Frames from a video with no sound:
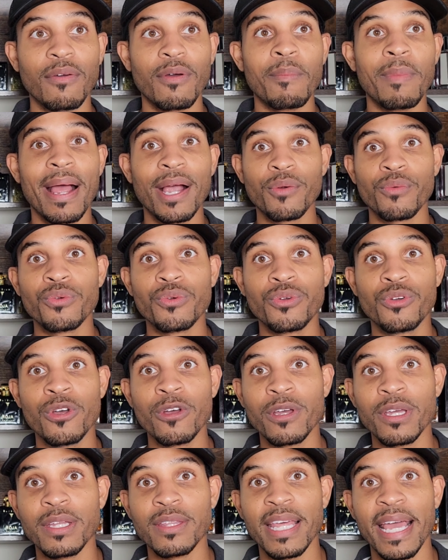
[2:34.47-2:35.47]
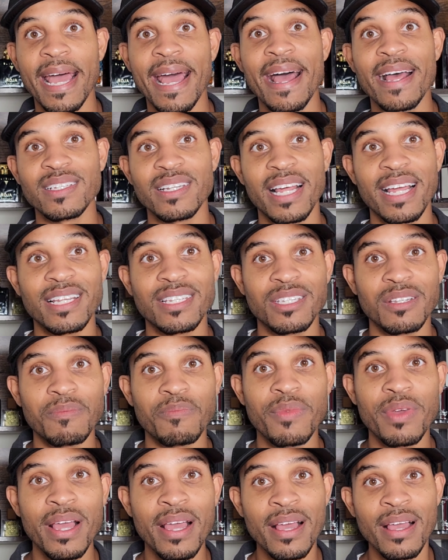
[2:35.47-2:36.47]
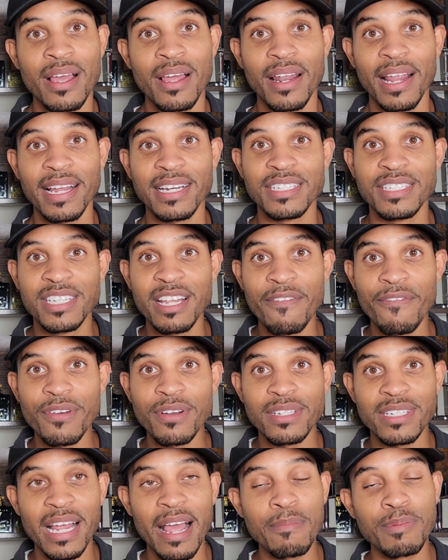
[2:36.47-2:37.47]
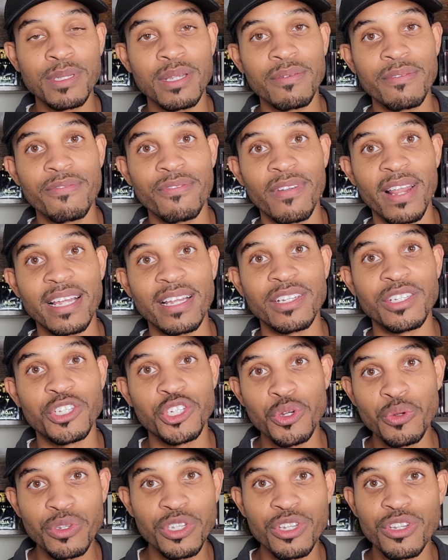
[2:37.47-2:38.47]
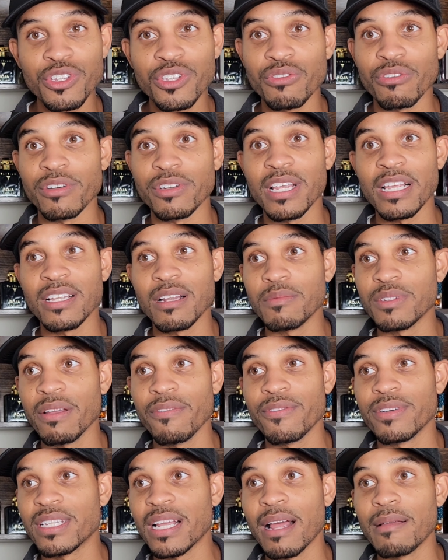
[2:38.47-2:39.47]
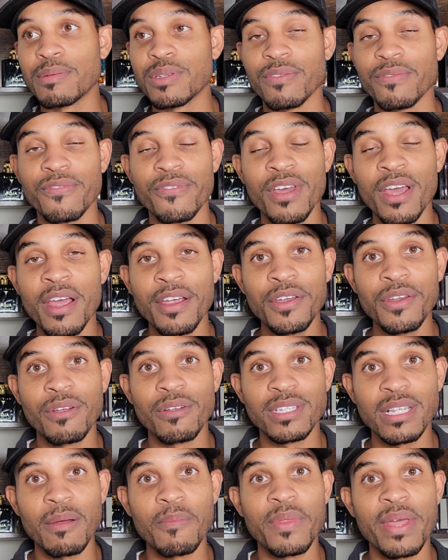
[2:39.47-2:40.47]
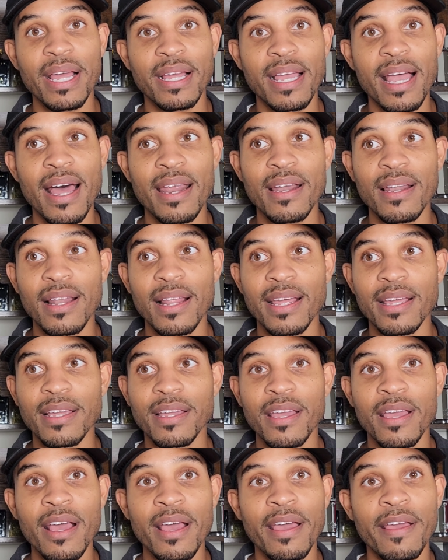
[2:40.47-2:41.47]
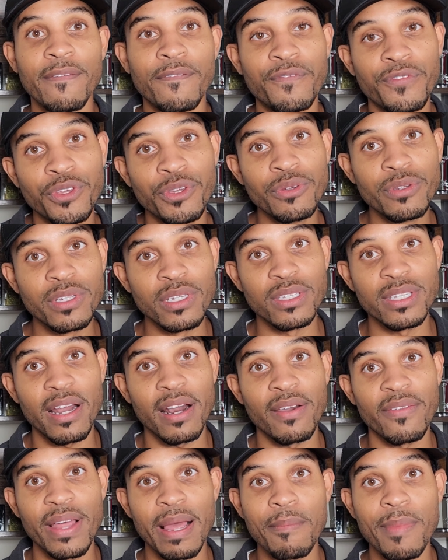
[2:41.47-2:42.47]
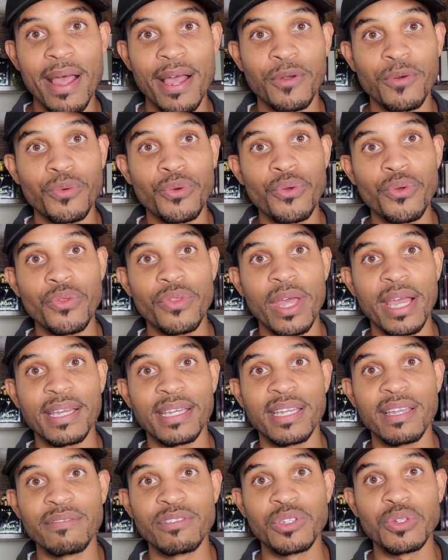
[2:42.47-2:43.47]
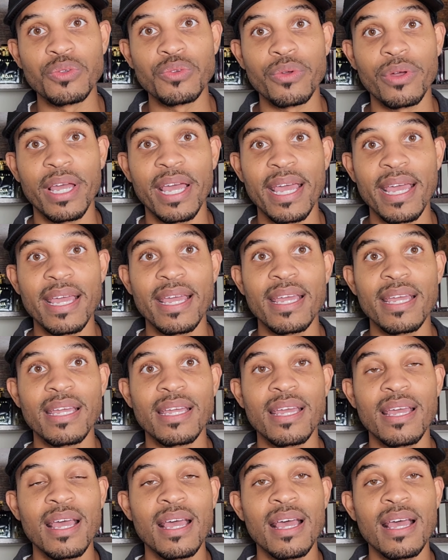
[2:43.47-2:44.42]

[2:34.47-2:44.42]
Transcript: a macaroon cookie that has like some like different types of like juices or different types of, you know, something that kind of like infused inside of that macaroon that gives you a